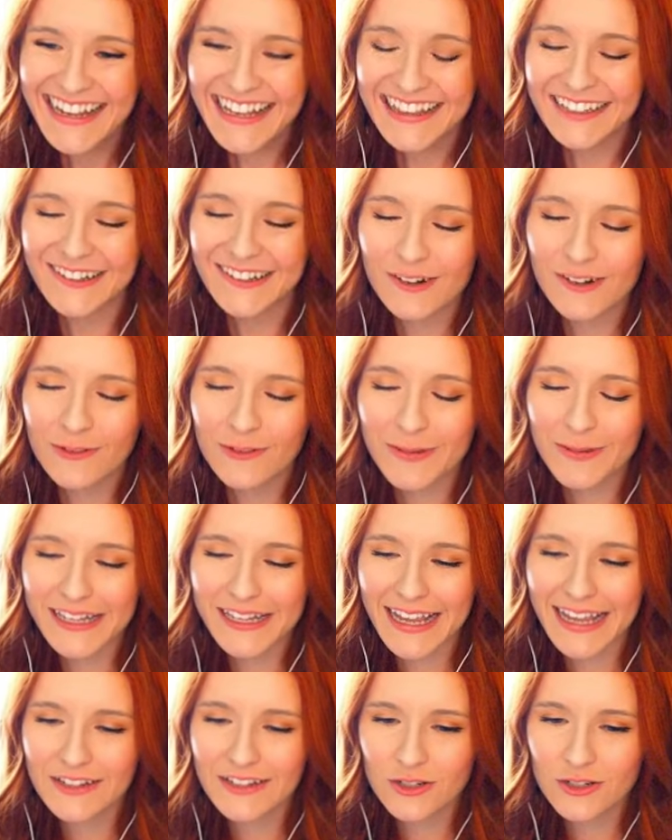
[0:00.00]
They're over by
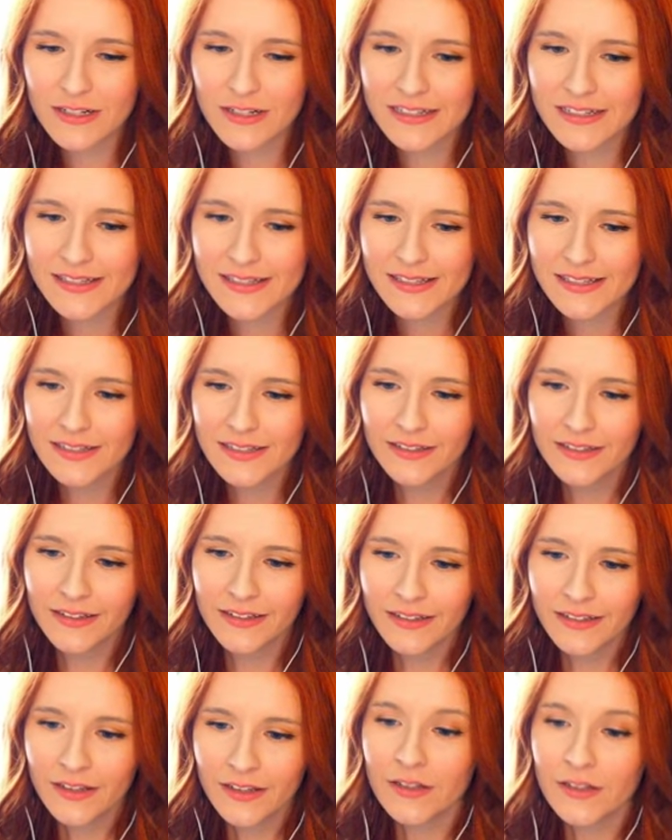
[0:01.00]
the entrance
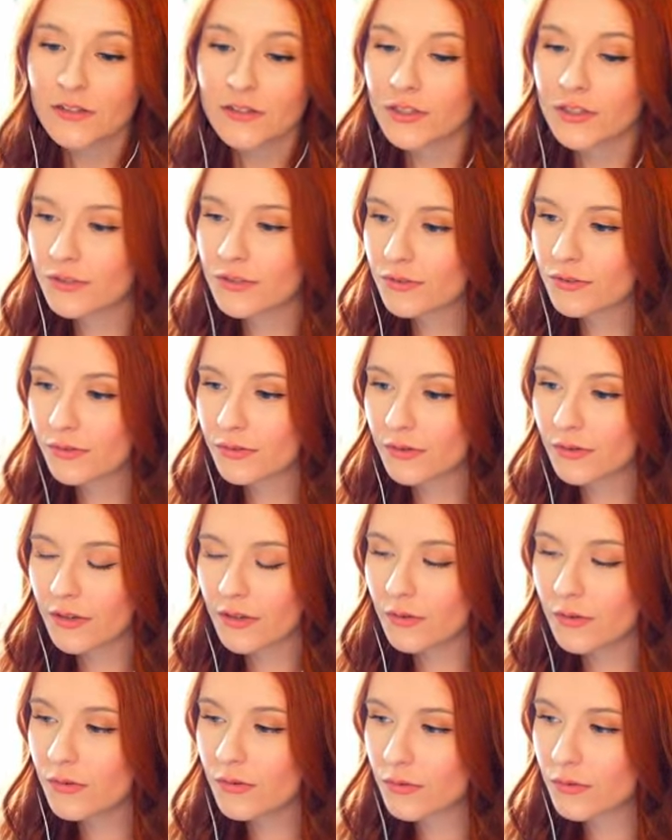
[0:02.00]
to...
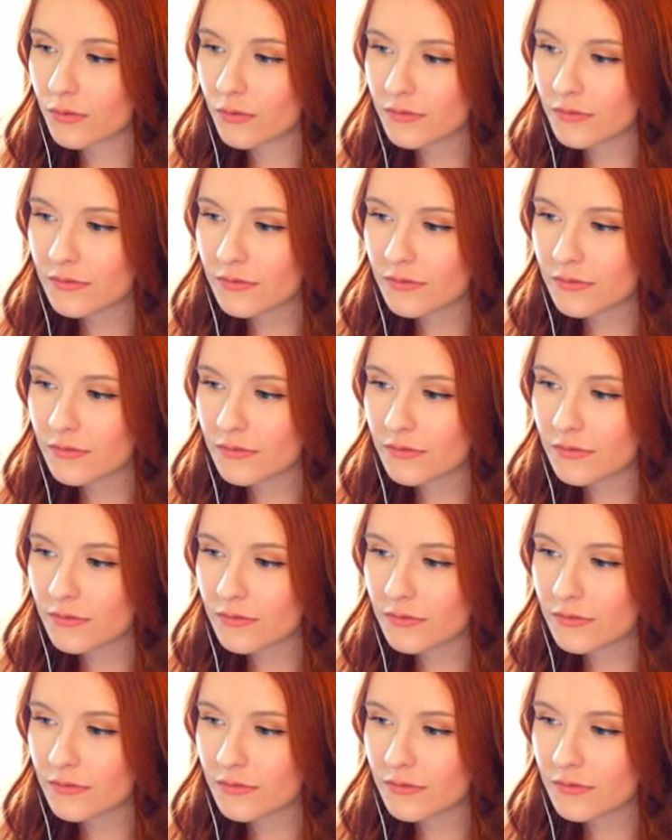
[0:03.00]
Oh!